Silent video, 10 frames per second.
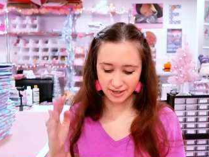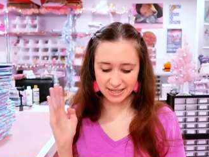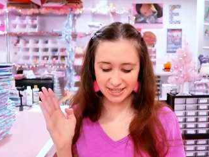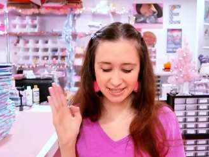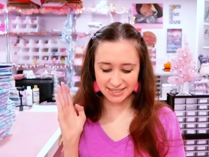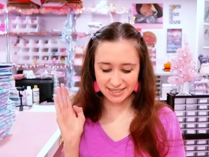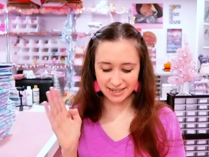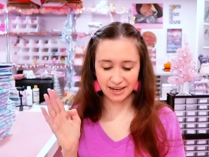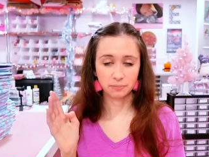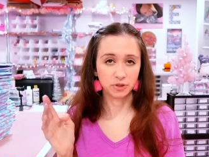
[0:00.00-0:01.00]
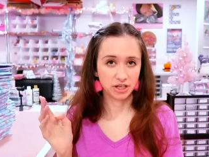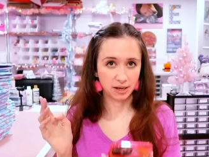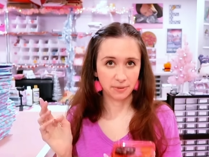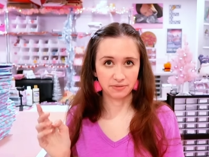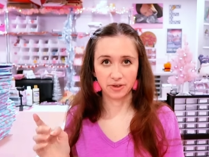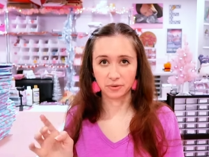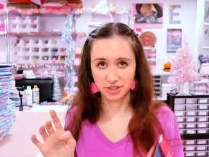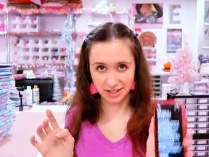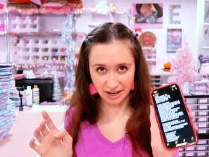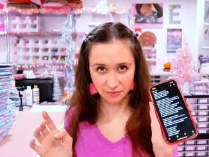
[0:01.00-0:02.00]
and sit I'm looking at my phone
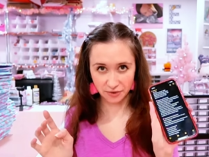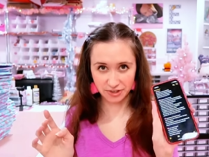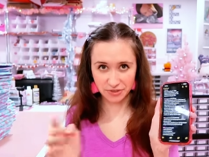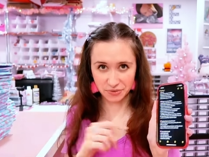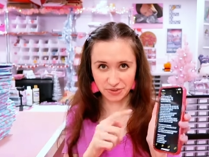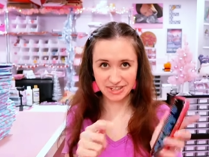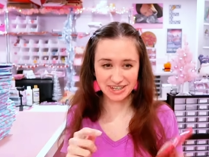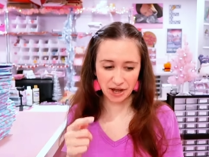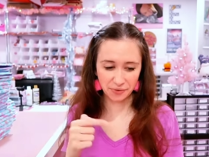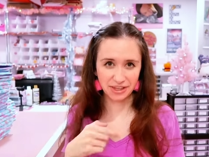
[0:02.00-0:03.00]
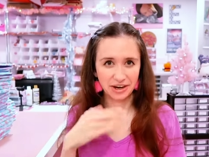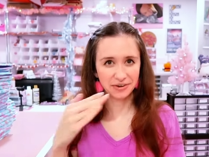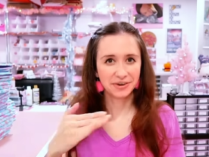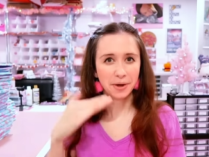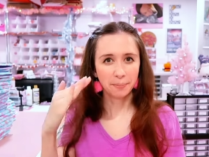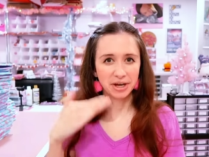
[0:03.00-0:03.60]
because I have all things written down that I